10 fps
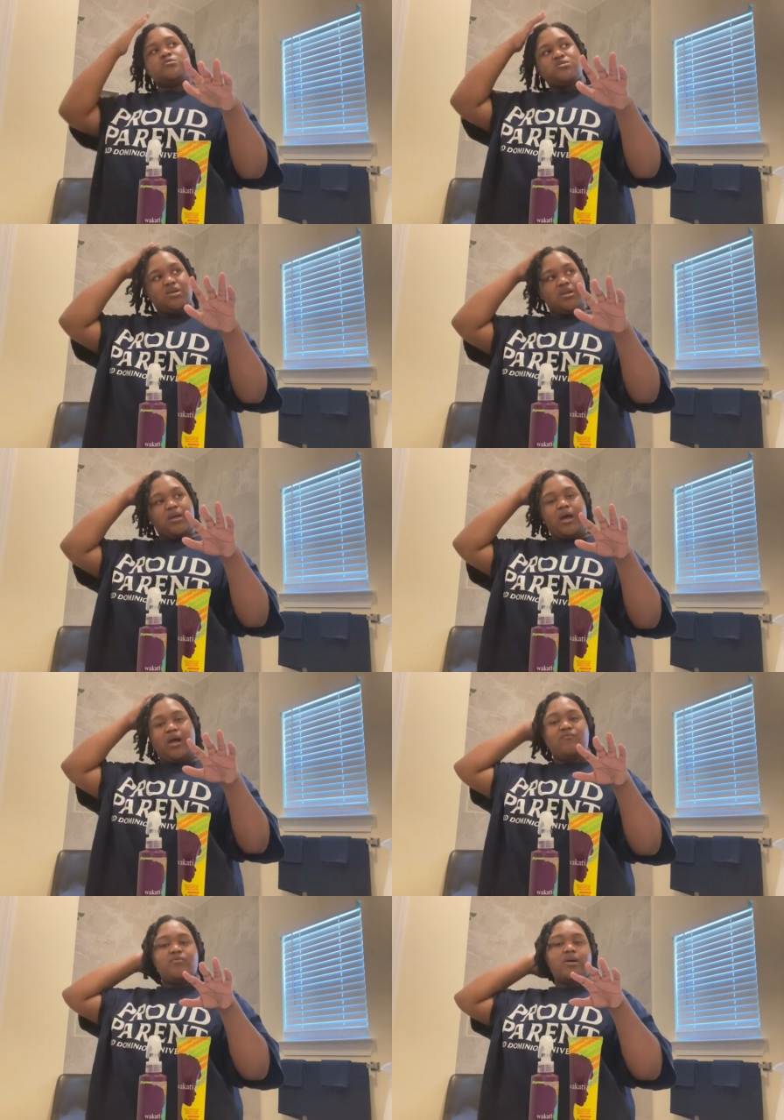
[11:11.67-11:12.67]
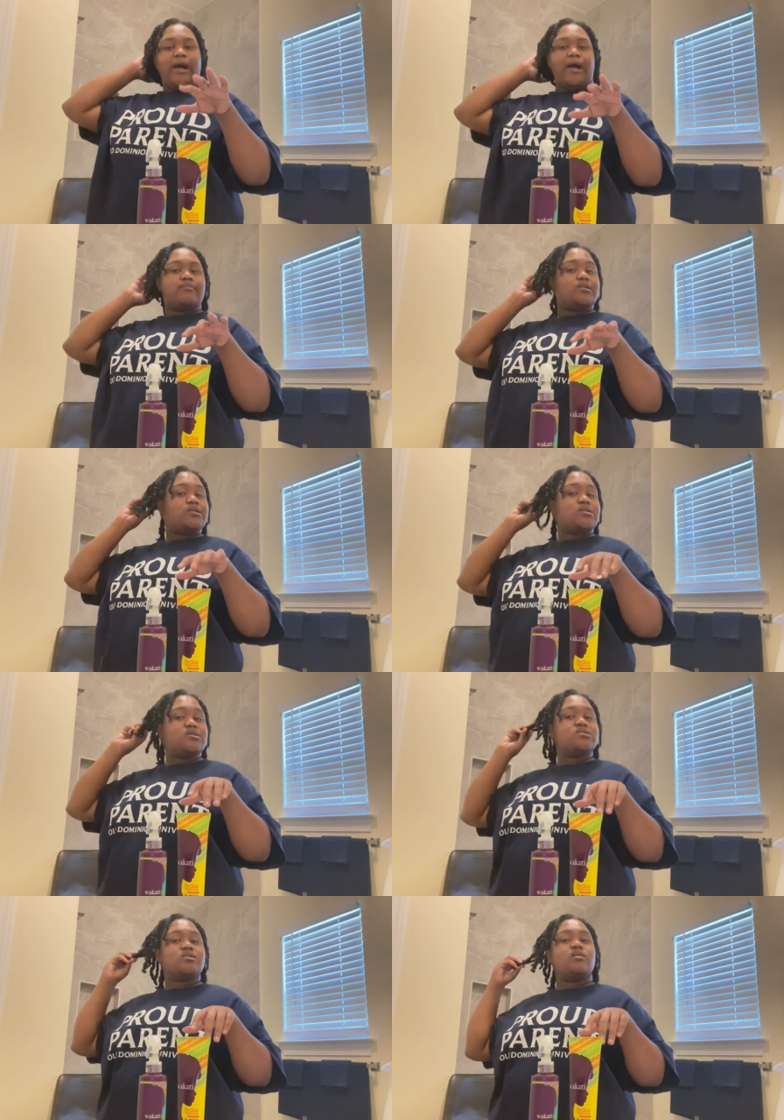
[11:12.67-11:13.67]
see how I feel after
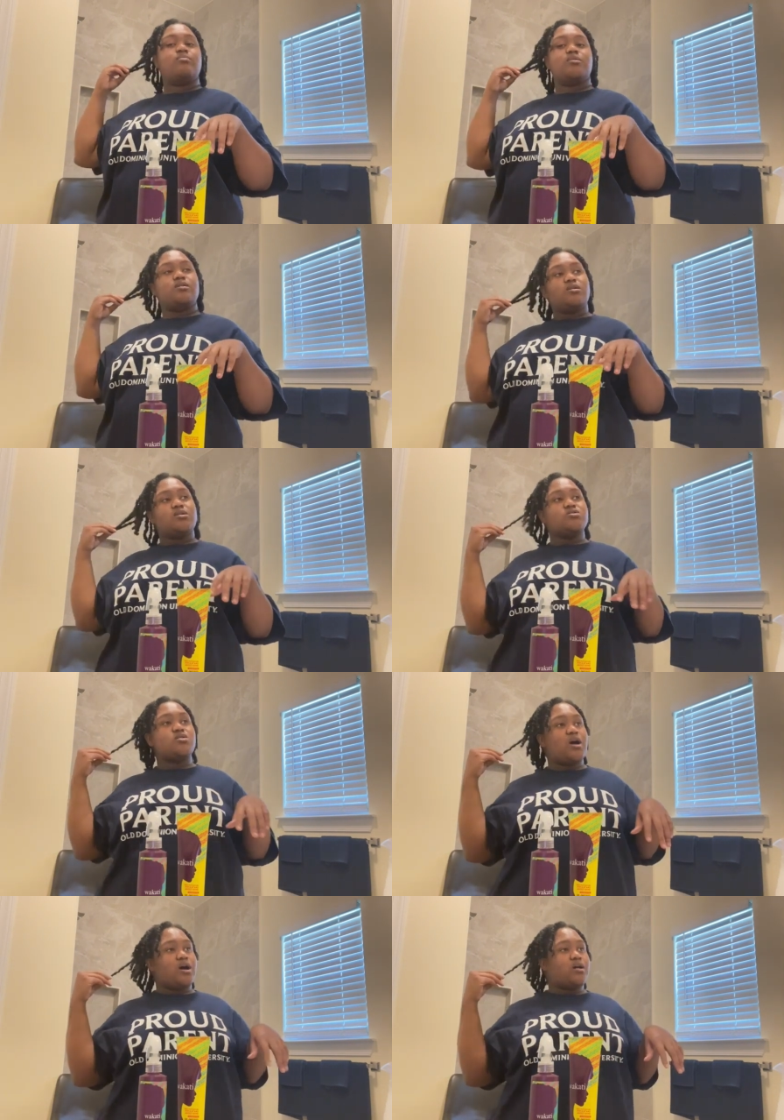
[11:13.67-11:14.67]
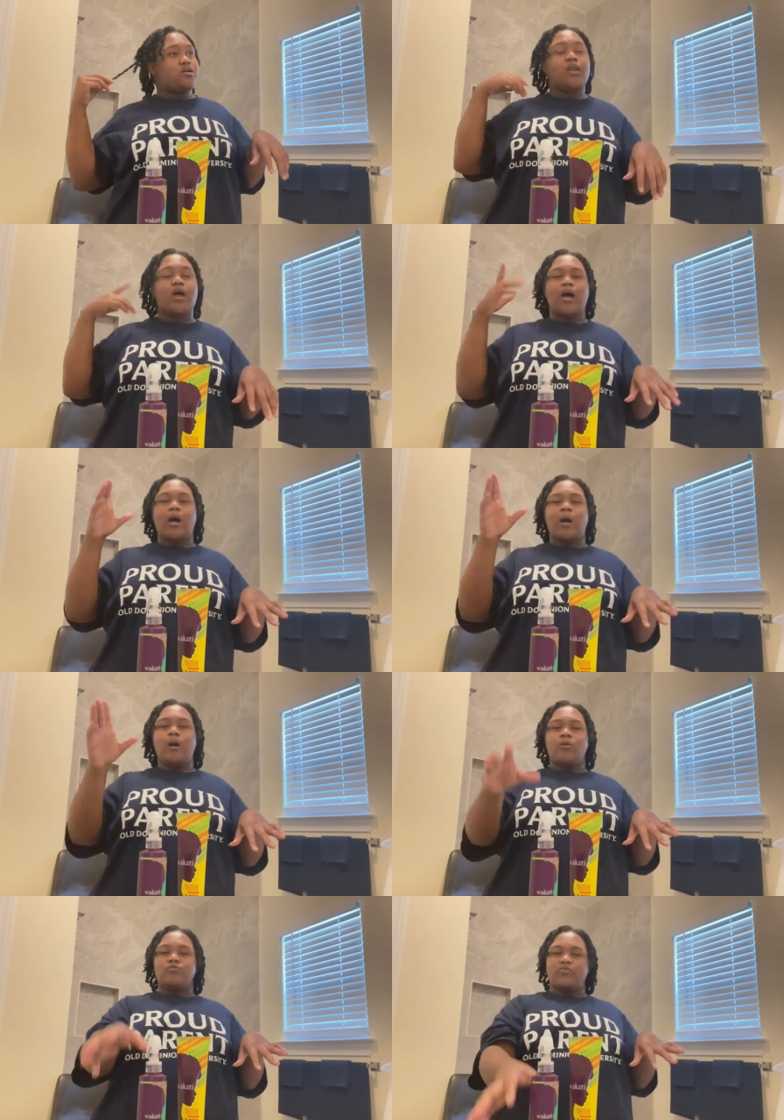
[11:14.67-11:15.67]
this is completely dry.
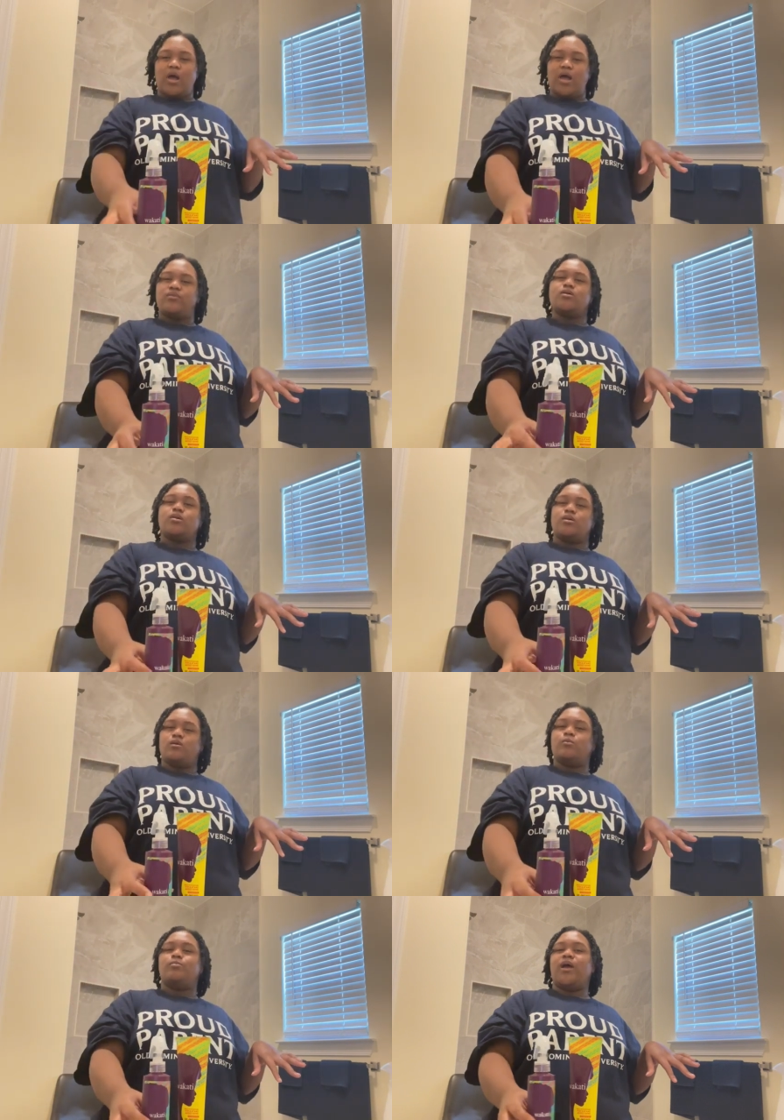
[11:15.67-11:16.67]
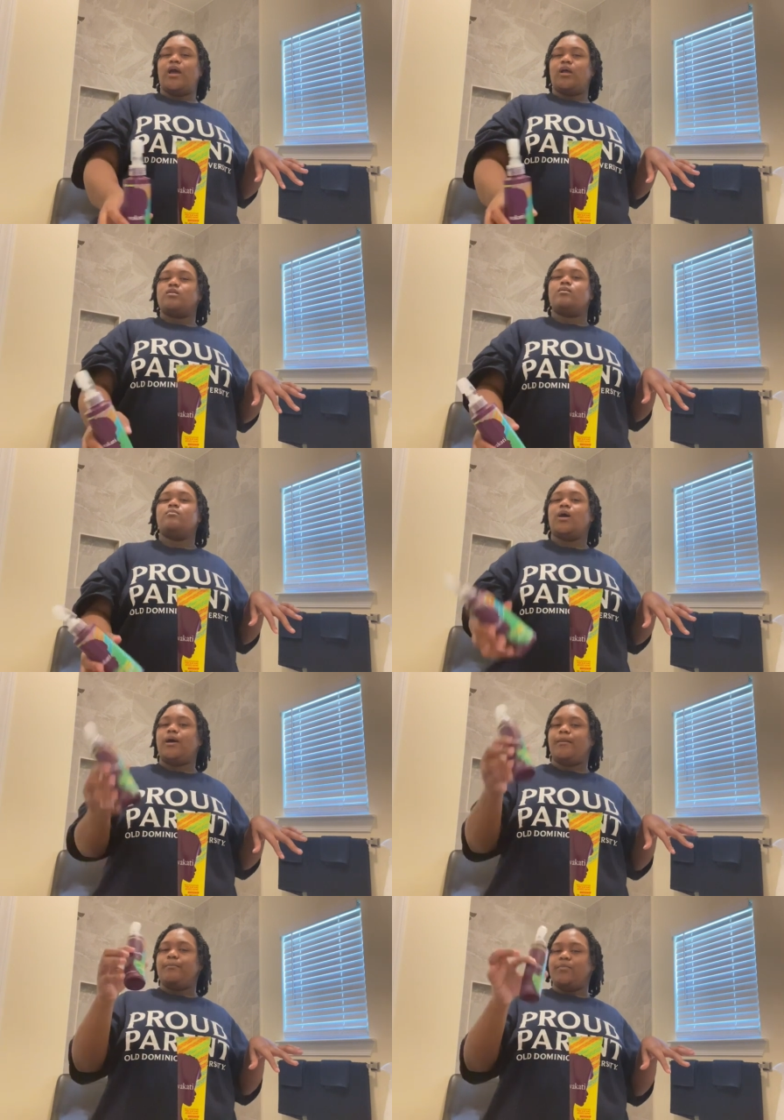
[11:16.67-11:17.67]
I'll rather go back to
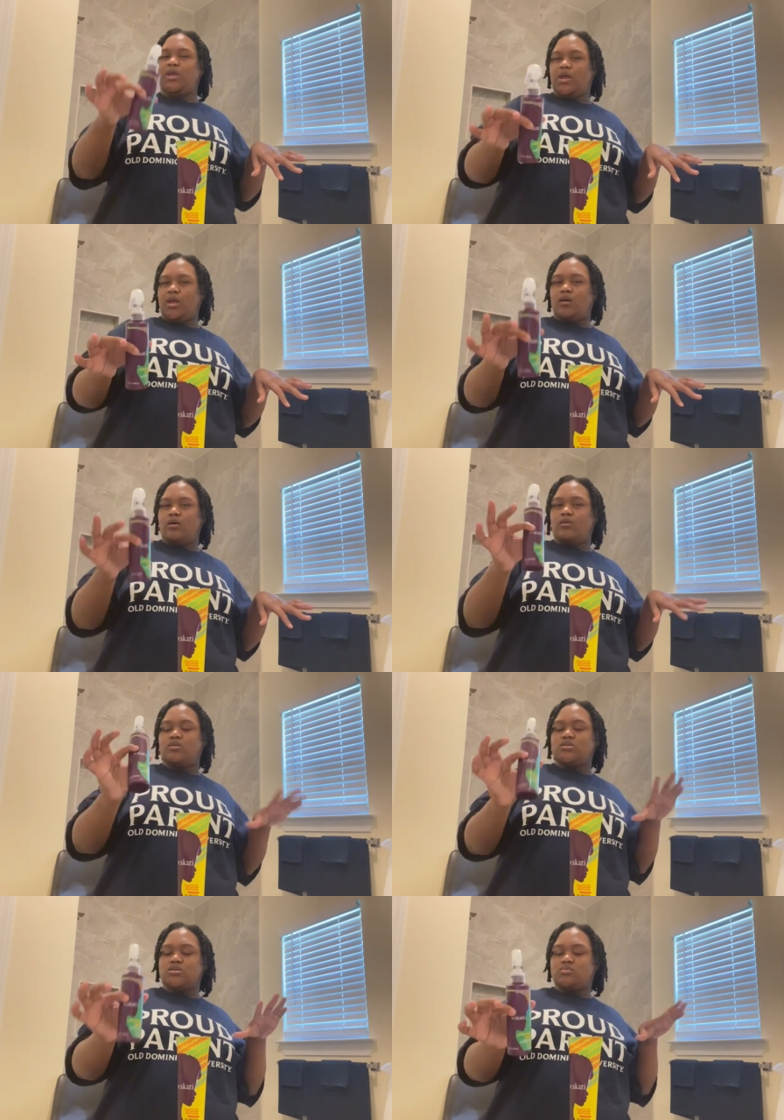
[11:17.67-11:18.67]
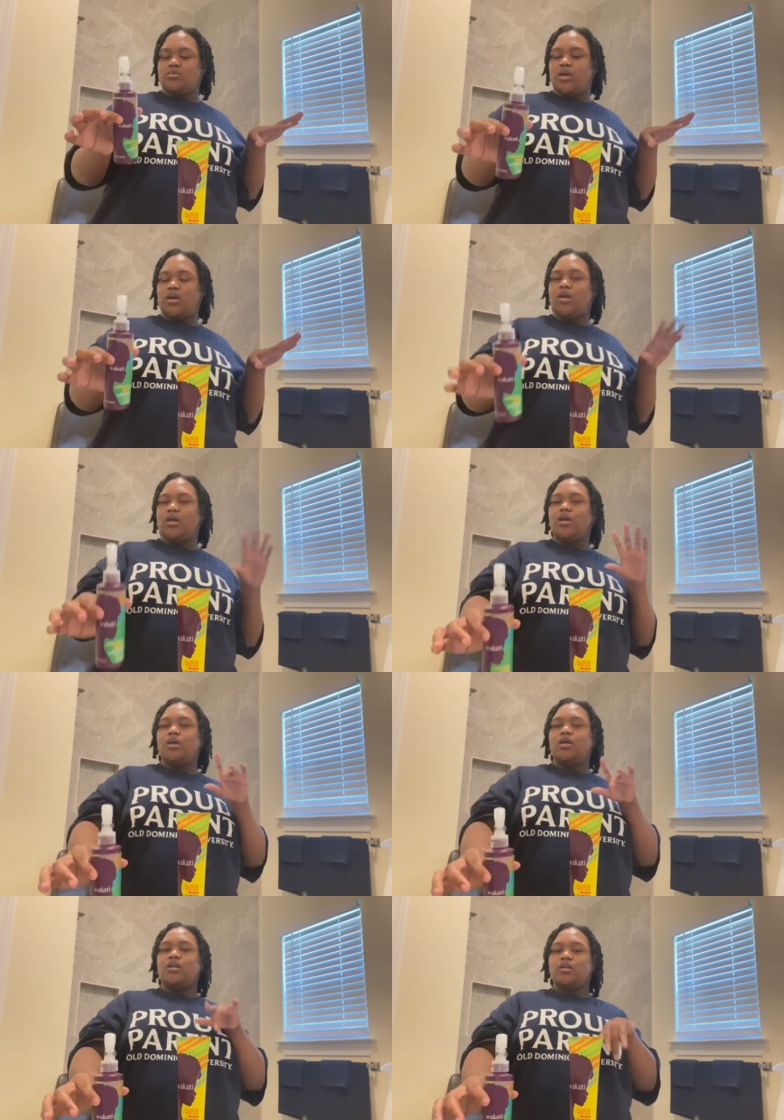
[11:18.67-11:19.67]
my Miel spray.
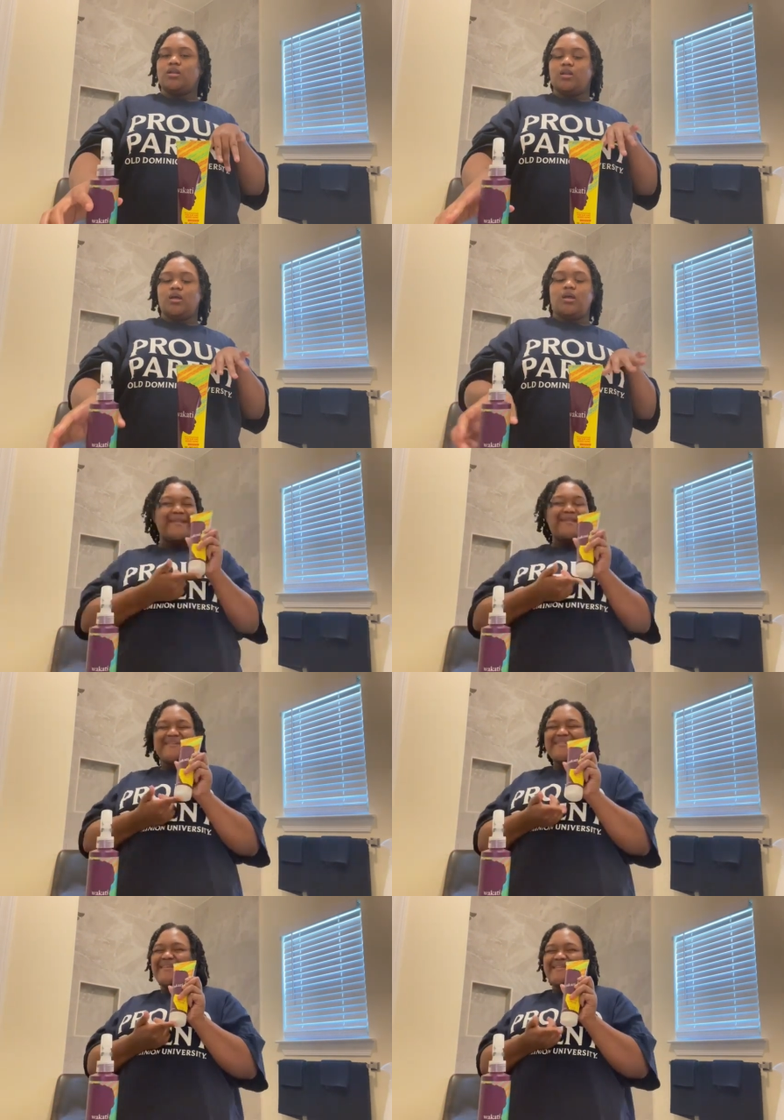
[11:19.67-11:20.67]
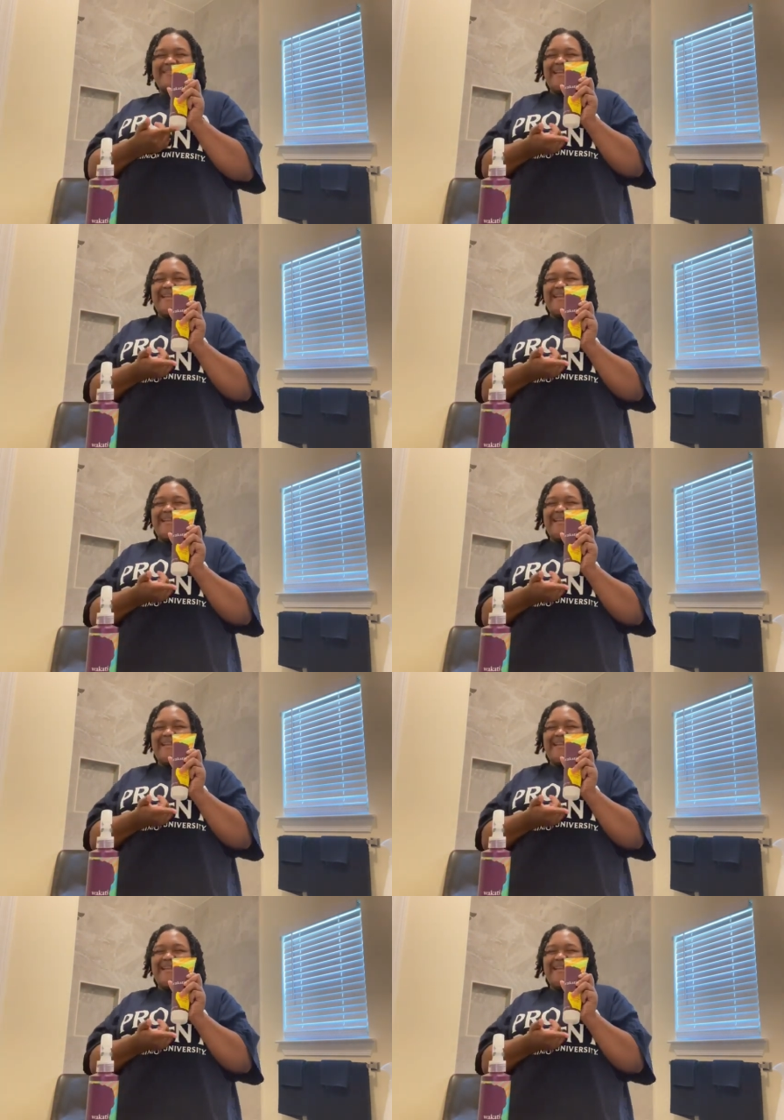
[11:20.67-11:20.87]
This gets a